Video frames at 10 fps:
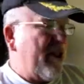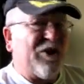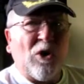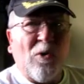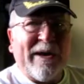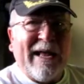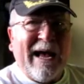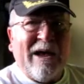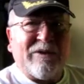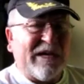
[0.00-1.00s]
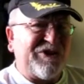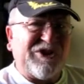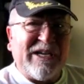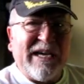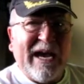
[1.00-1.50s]
throwing out a
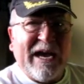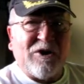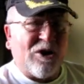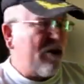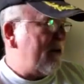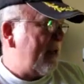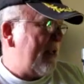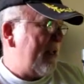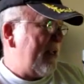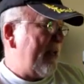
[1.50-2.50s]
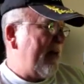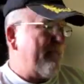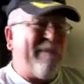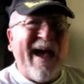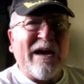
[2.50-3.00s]
sea anchor,
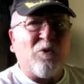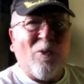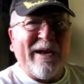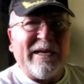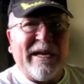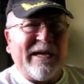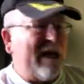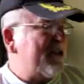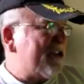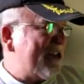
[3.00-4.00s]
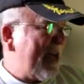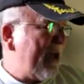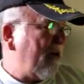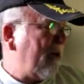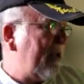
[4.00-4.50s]
backwinding a
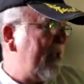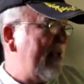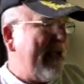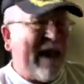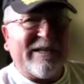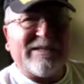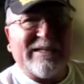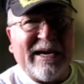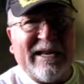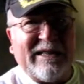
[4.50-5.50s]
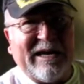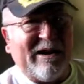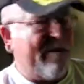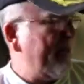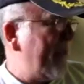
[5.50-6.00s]
sail, and sitting
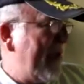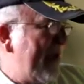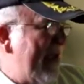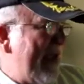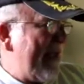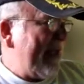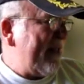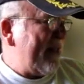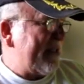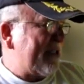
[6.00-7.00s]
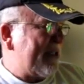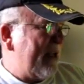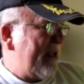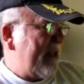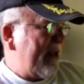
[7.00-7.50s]
there. And in this
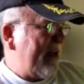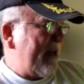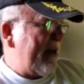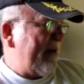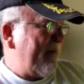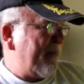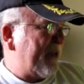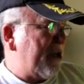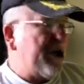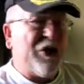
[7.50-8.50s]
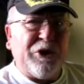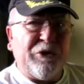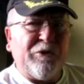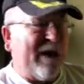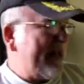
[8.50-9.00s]

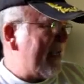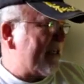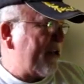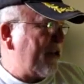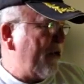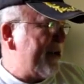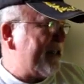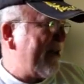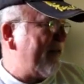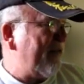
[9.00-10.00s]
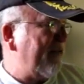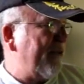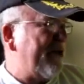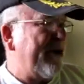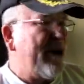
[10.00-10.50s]
canoe, I think it's a
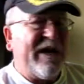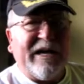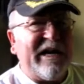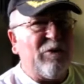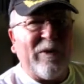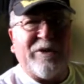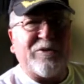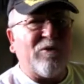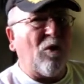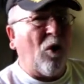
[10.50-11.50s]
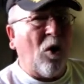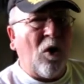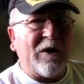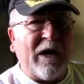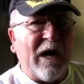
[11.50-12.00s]
37-footer, he went through
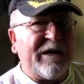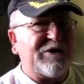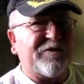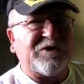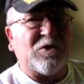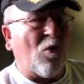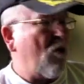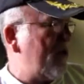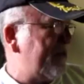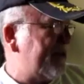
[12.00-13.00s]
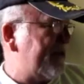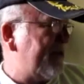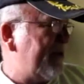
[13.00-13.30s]
all kinds of storms,